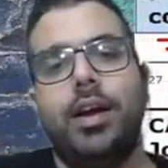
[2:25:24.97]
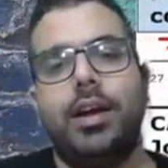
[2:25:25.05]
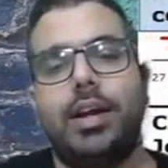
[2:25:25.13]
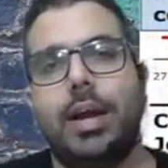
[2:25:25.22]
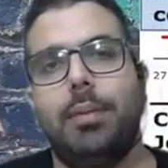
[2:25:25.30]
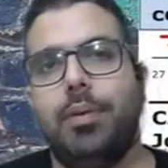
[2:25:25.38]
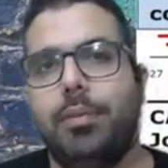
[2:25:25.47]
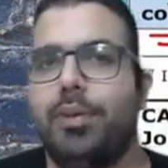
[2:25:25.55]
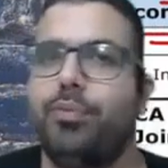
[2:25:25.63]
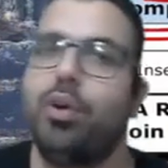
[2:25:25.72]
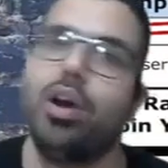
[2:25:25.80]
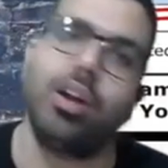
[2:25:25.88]
time limit
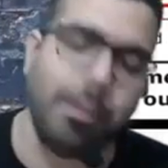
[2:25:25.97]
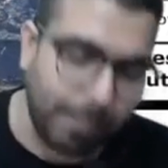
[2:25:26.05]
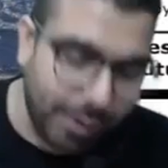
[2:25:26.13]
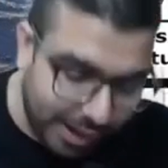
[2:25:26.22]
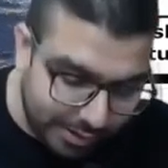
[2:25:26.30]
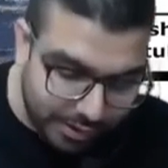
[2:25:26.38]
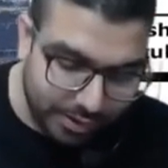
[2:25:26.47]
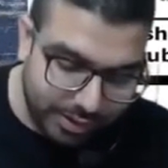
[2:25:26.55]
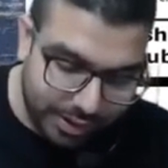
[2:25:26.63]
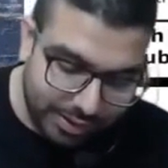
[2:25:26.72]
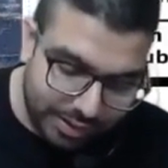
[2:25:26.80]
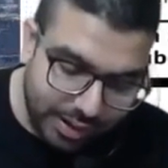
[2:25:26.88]
for compliances. It
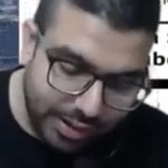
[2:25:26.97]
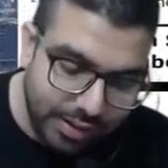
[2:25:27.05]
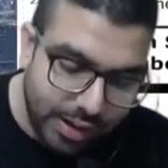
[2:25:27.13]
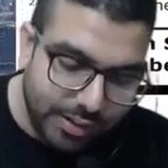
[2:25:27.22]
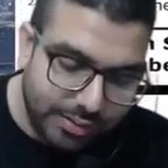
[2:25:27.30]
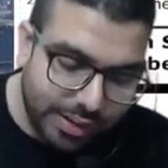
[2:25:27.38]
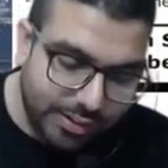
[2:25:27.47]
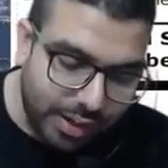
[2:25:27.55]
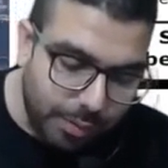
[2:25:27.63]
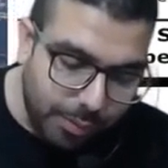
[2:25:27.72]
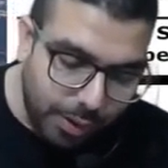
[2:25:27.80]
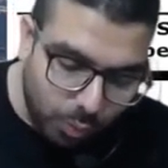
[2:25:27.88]
says section
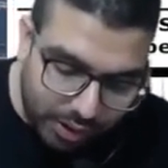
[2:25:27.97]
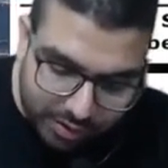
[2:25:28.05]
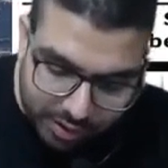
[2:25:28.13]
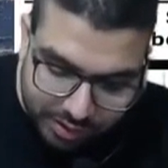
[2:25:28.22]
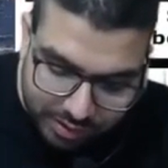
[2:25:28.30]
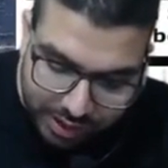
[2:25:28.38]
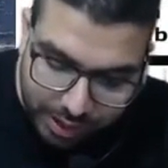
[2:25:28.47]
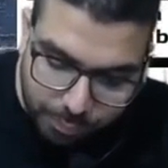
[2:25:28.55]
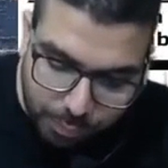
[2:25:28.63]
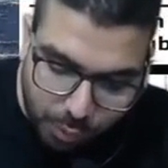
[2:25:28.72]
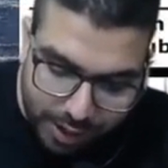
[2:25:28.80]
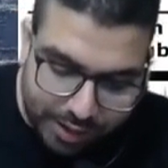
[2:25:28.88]
number 168
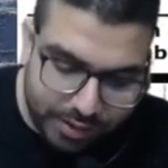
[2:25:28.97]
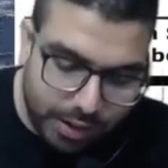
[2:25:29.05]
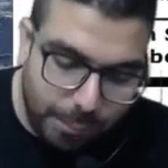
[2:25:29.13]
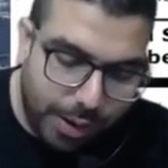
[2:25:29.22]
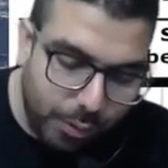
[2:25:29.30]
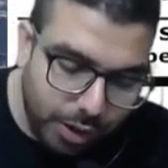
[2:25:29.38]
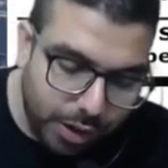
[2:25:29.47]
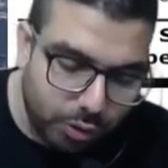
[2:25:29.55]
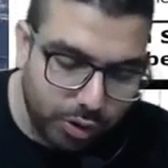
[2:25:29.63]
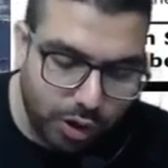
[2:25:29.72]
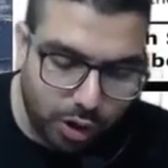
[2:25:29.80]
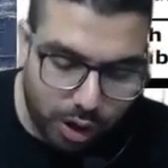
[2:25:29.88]
provides the power to the
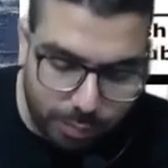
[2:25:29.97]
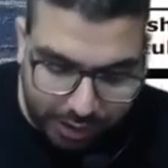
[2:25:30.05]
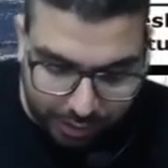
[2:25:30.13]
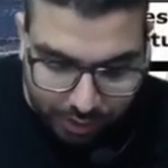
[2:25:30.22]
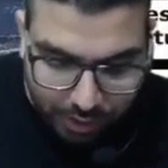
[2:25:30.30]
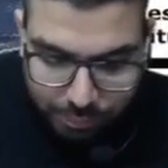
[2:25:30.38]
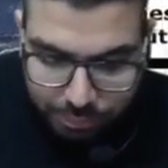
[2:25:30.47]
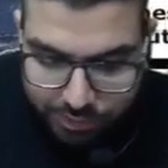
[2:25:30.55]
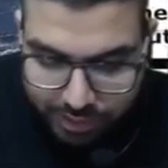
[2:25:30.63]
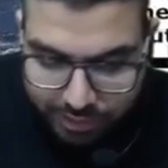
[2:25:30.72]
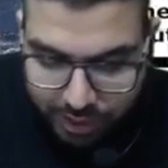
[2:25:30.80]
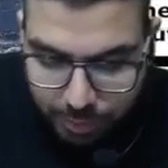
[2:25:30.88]
government.
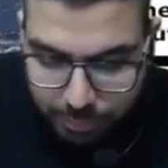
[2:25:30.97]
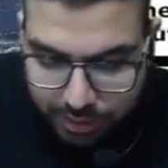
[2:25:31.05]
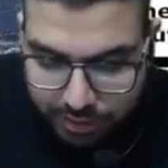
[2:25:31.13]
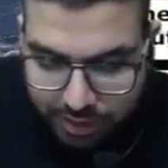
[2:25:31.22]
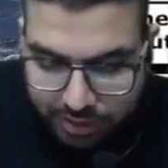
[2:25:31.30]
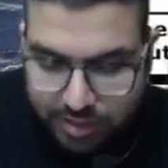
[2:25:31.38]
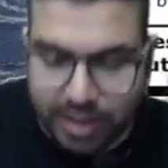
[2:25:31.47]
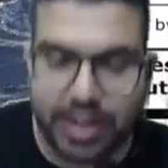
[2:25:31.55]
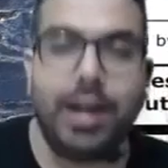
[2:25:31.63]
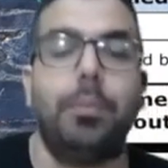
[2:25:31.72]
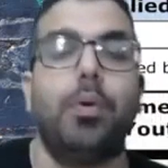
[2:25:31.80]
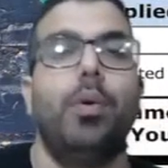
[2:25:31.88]
Section number 68
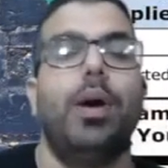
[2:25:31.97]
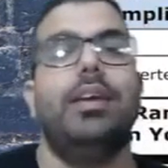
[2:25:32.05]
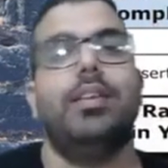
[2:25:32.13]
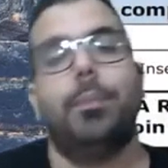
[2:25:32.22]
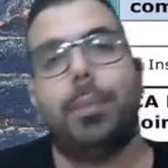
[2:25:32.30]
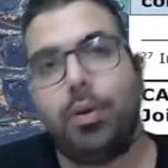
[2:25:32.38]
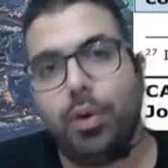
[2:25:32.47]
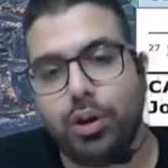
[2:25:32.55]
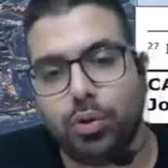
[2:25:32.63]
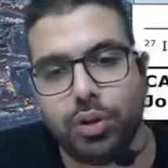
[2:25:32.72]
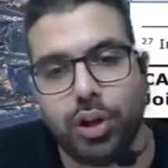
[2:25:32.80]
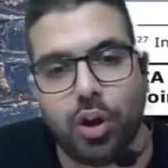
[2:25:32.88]
provides the power to
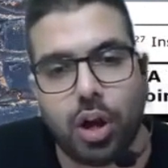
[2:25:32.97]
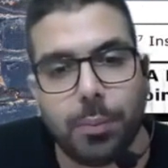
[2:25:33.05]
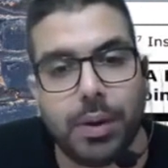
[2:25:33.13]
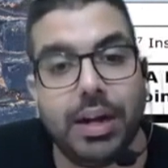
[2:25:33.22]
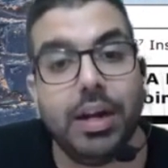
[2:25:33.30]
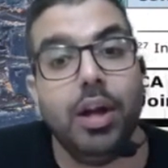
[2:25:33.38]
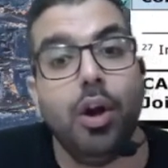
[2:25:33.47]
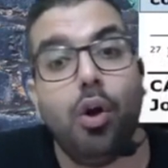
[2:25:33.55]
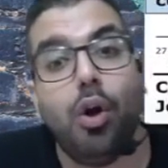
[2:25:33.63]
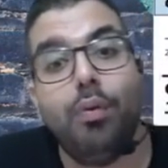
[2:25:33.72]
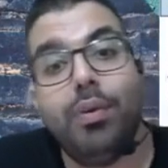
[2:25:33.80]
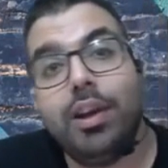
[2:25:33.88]
the government
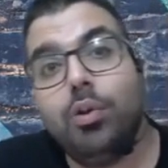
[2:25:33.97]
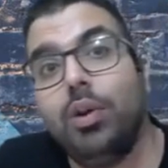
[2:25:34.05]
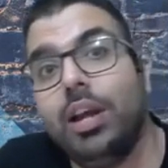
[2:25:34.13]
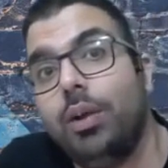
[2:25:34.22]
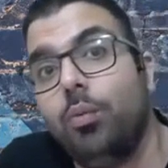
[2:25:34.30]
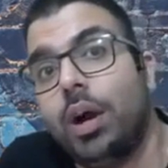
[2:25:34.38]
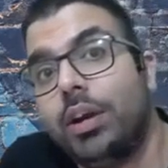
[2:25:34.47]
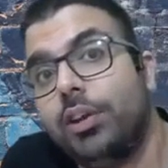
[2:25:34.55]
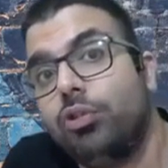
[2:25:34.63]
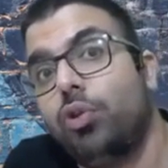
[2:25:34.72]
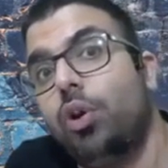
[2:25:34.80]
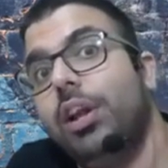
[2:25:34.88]
overruling what is
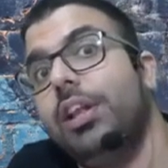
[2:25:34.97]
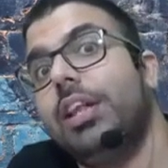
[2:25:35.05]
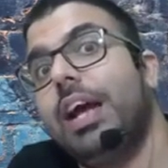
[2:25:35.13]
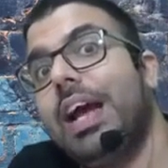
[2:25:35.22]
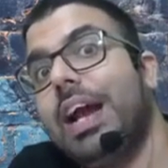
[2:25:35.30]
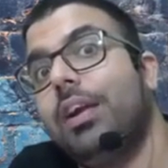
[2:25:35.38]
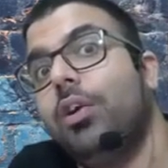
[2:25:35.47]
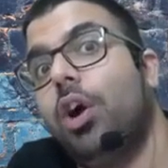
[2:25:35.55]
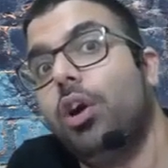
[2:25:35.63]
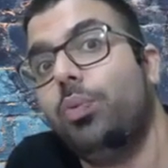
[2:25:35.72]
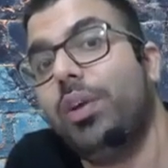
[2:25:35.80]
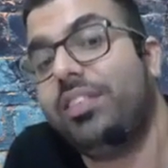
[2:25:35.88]
told in the act,
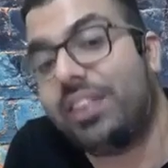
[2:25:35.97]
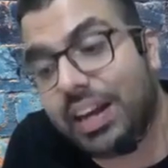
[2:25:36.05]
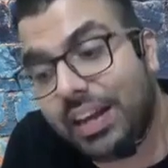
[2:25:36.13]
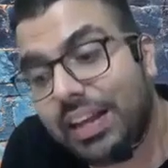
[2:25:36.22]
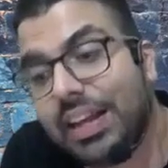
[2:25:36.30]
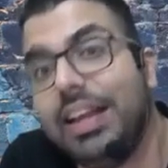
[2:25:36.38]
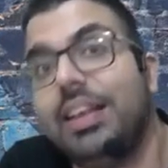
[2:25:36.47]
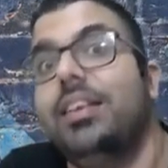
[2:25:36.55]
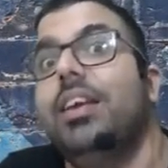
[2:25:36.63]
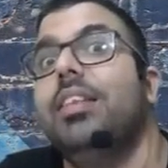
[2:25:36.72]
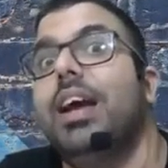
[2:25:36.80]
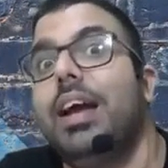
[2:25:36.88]
notwithstanding anything
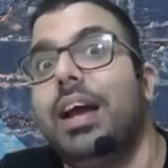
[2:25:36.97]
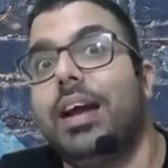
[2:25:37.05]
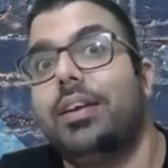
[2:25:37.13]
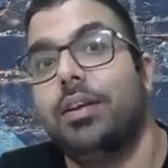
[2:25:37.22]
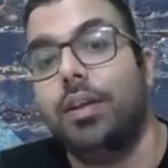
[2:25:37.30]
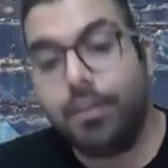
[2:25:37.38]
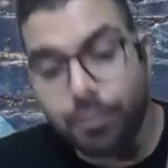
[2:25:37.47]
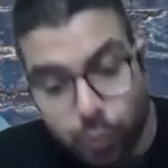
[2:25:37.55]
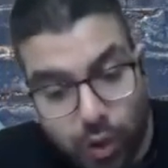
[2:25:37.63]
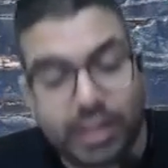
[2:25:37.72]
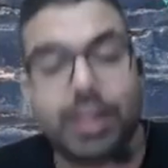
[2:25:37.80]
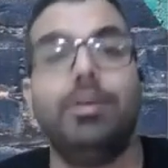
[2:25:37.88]
the act.
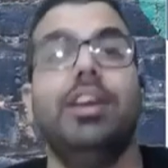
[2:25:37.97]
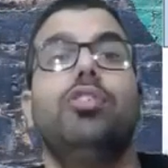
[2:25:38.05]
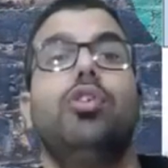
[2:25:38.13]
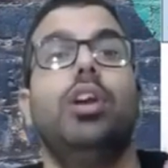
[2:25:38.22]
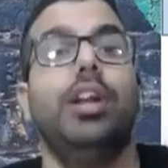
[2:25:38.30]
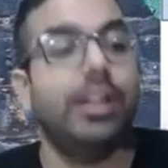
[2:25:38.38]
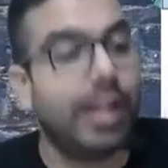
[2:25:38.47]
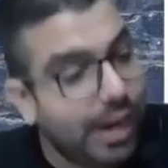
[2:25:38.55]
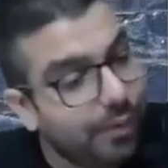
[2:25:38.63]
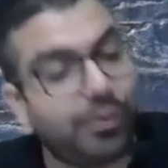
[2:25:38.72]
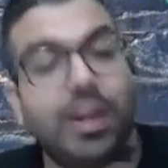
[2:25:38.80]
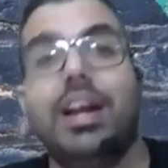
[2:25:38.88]
Whatever is told in the act,
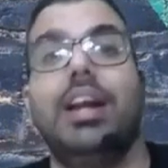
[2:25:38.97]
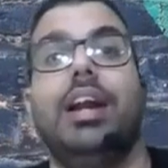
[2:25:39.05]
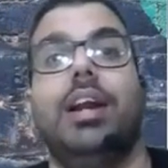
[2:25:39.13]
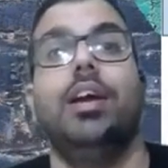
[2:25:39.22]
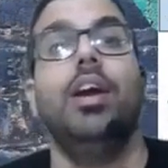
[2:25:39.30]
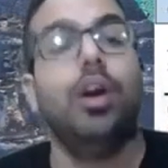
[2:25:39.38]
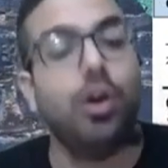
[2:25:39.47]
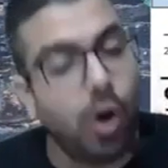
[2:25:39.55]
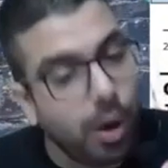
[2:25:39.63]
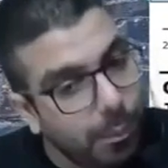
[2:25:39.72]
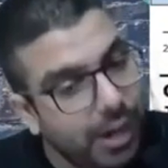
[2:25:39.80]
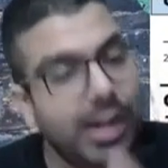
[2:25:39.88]
forget it.
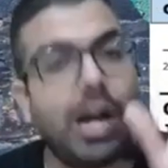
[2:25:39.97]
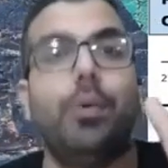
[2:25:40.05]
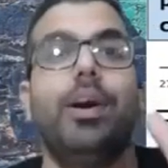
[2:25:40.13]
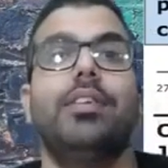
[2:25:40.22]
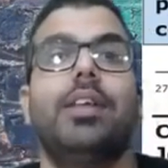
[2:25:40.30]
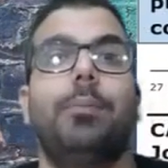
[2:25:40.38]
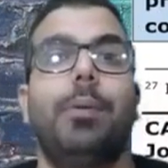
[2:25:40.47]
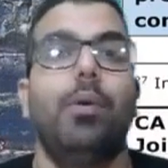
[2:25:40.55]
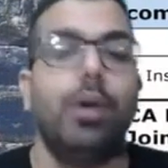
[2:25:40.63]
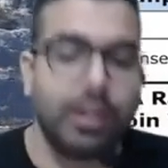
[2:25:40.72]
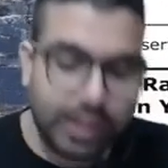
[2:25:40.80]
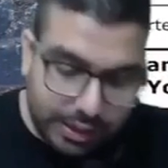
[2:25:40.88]
Government now has the power
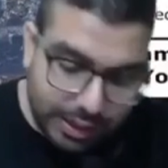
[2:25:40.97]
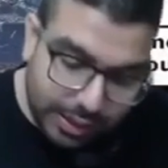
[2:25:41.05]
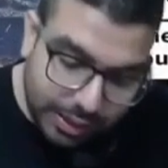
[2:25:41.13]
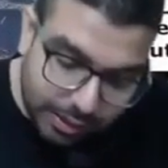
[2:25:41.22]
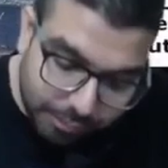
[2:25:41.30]
that in